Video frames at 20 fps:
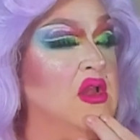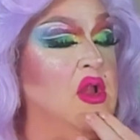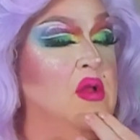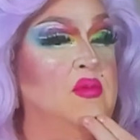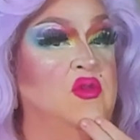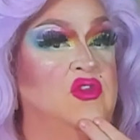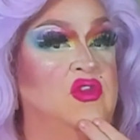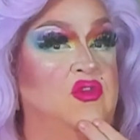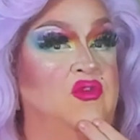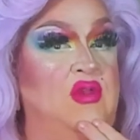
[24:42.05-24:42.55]

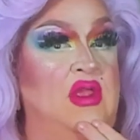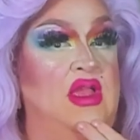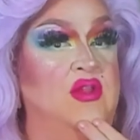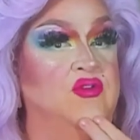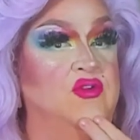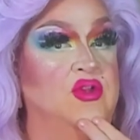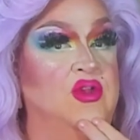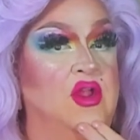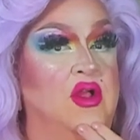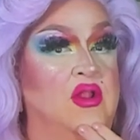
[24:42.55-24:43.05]
almost
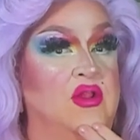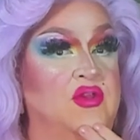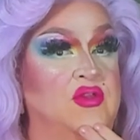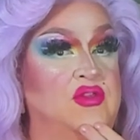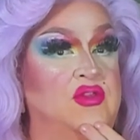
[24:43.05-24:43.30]
$300.